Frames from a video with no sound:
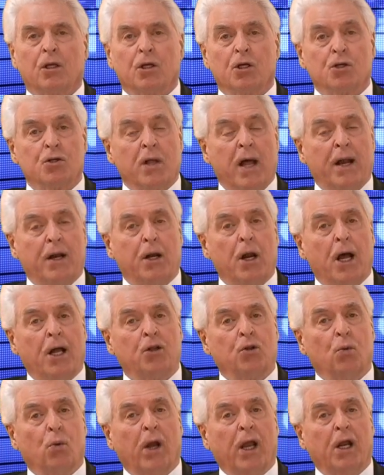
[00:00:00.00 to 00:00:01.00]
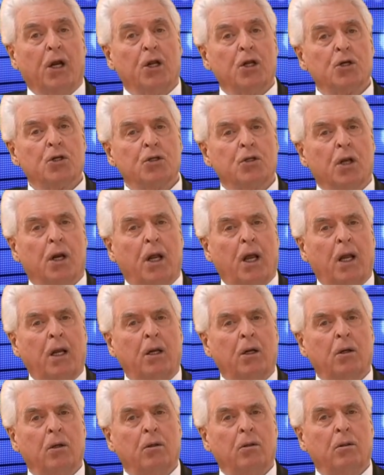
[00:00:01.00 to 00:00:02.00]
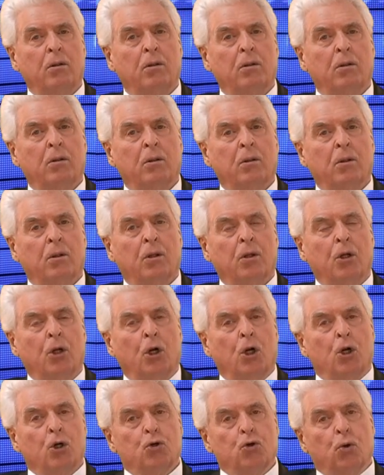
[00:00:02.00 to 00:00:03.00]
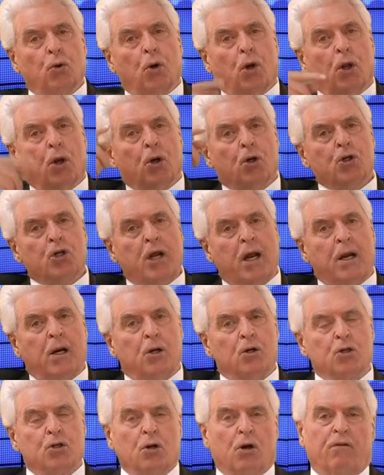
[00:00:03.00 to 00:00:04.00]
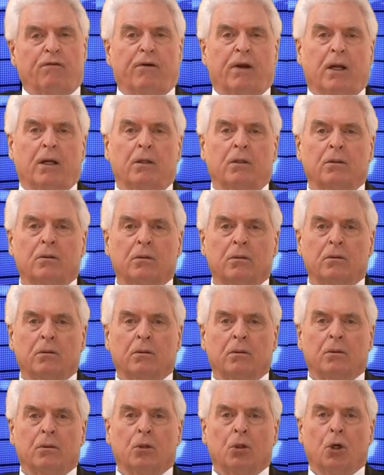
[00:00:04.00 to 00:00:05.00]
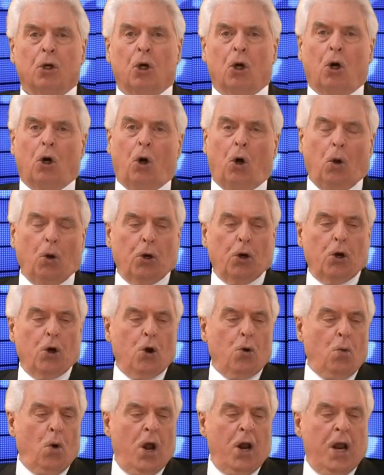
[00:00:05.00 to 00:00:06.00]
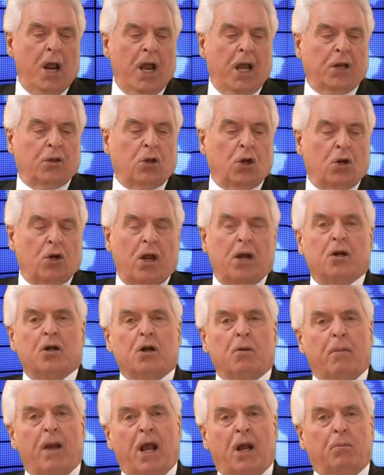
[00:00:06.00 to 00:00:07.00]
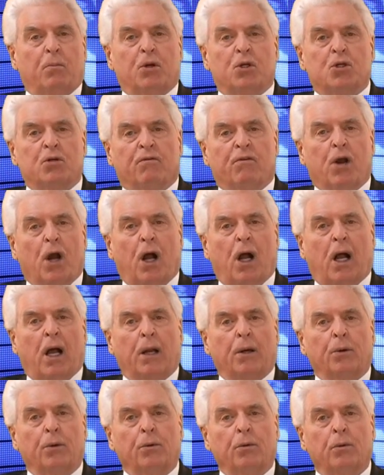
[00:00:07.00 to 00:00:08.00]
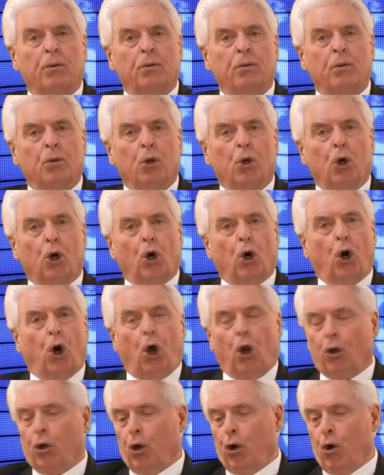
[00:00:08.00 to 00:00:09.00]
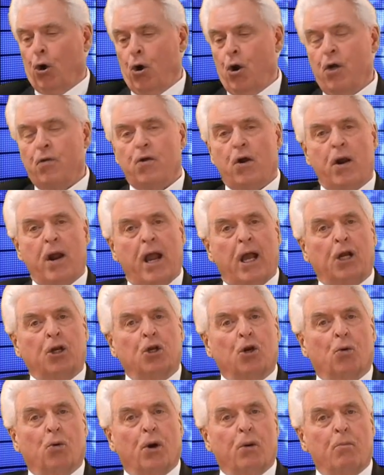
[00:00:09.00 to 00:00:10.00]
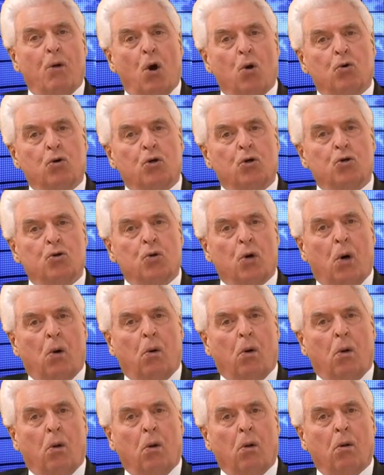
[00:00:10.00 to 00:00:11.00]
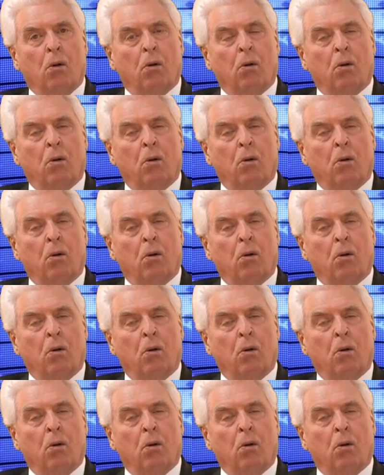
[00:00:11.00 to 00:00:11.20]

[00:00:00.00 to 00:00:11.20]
Is that not the way it is today? Do a little channel surfing. Hold in your one hand the Ten Commandments of God, hold in your other hand your remote control.